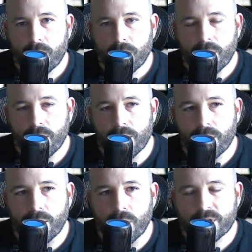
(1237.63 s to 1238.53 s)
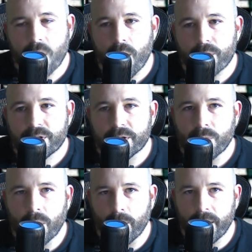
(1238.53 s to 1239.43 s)
It's hard to.
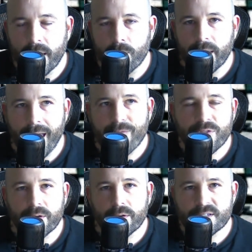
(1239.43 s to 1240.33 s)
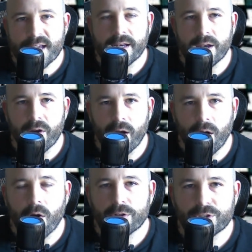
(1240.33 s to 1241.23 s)
We gave the secondary a
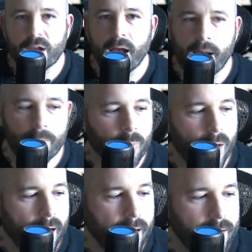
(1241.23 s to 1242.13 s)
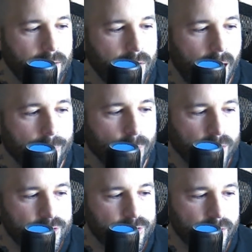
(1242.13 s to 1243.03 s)
hard job by not
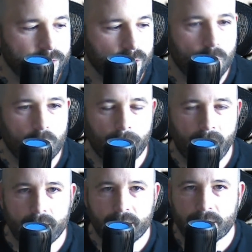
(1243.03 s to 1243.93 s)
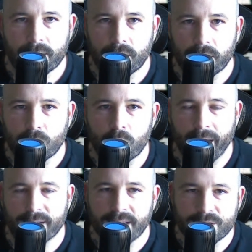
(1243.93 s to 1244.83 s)
pressuring the
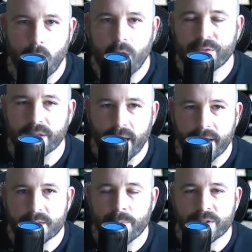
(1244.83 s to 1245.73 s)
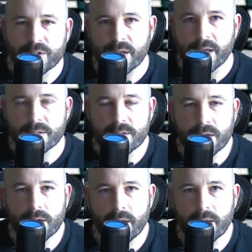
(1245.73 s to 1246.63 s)
quarterbacks as often and as much as
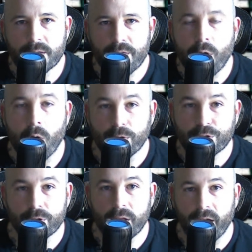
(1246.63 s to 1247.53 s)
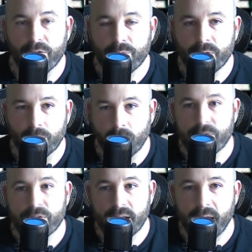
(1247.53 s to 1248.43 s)
I thought we should have,
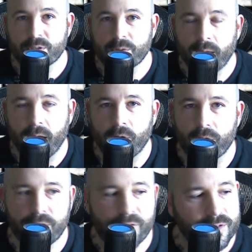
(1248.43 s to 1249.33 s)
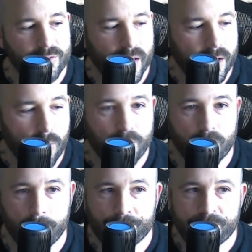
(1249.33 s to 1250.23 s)
given the names that we had on our defensive line, and
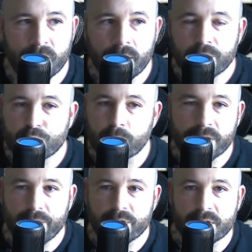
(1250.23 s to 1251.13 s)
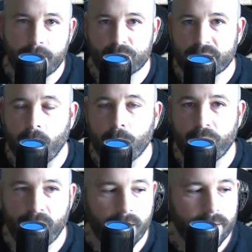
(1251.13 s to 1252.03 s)
hopefully Jordan Davis is able to help with
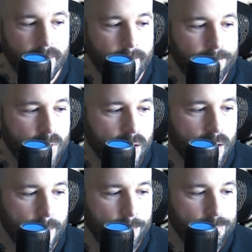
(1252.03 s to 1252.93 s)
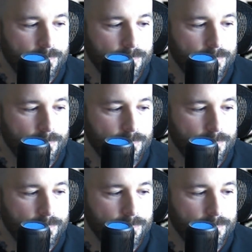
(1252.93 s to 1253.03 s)
that. And